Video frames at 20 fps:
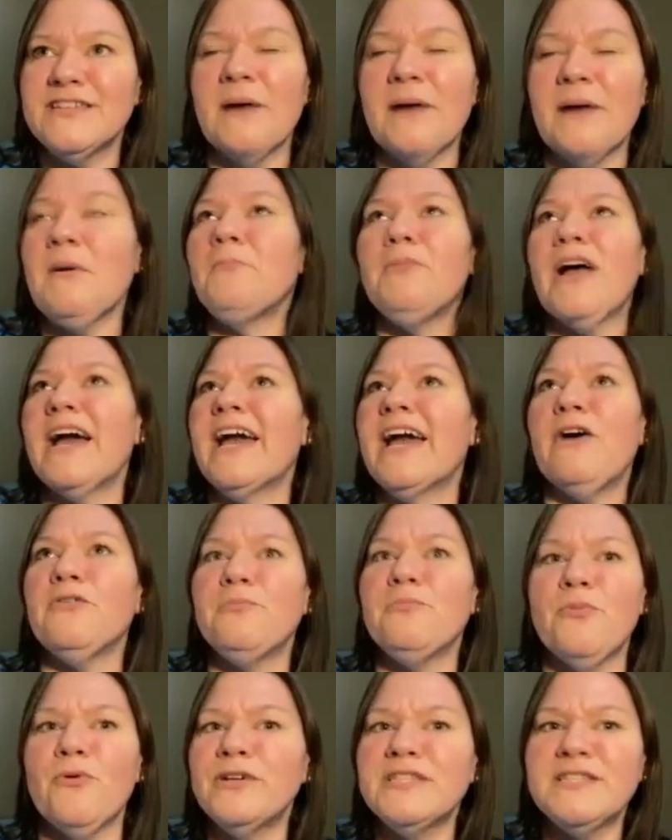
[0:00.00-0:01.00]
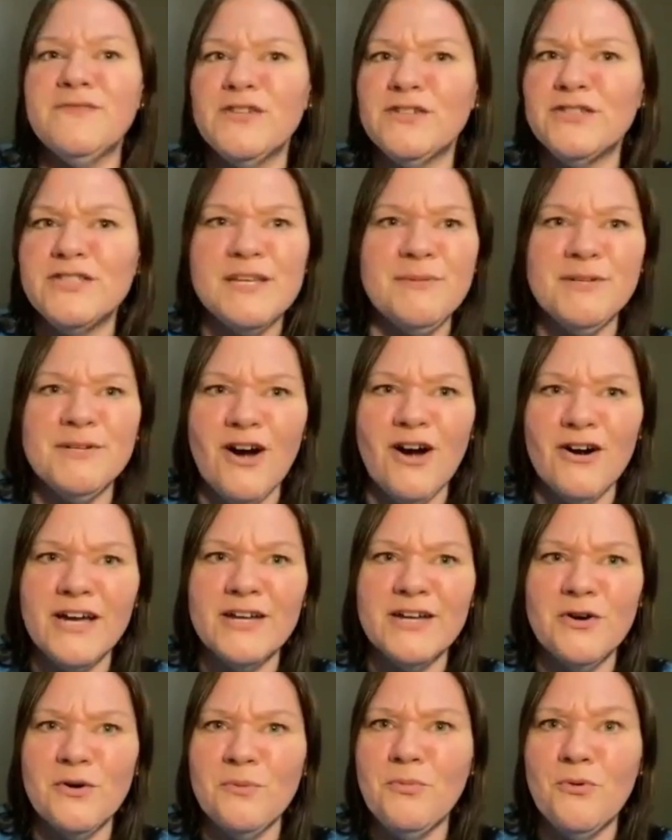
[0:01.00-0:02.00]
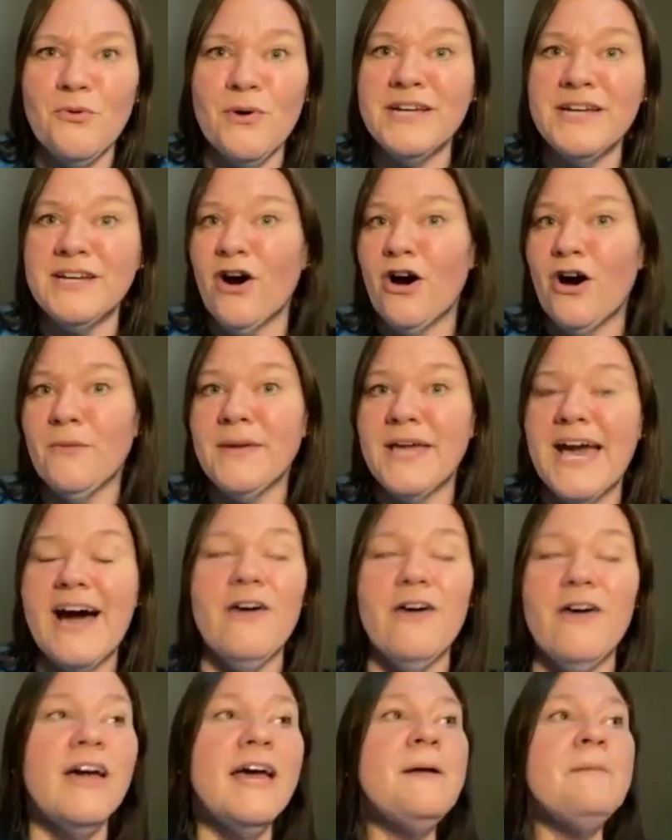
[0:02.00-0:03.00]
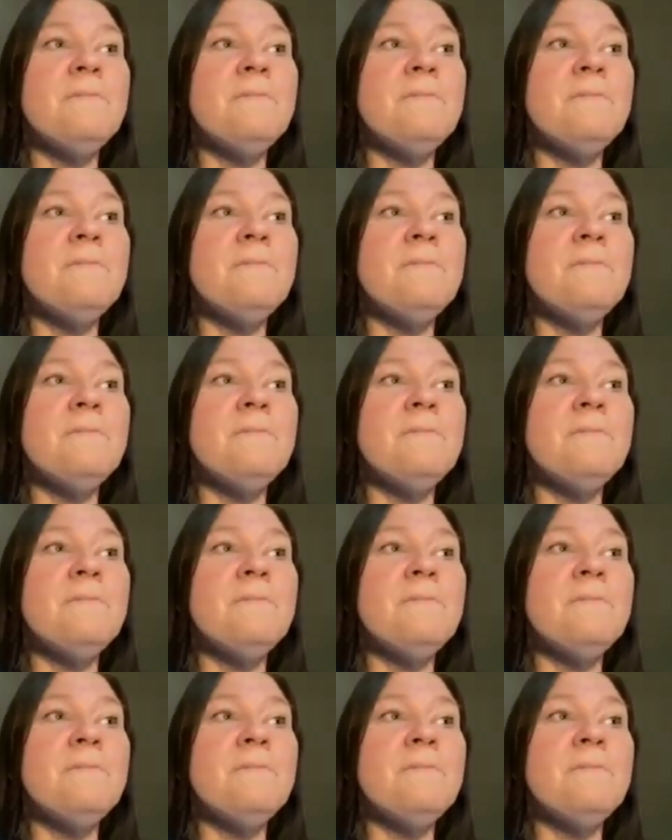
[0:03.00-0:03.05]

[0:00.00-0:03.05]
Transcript: I'm on blackout with boys. If you see me talking to a boy, call me out.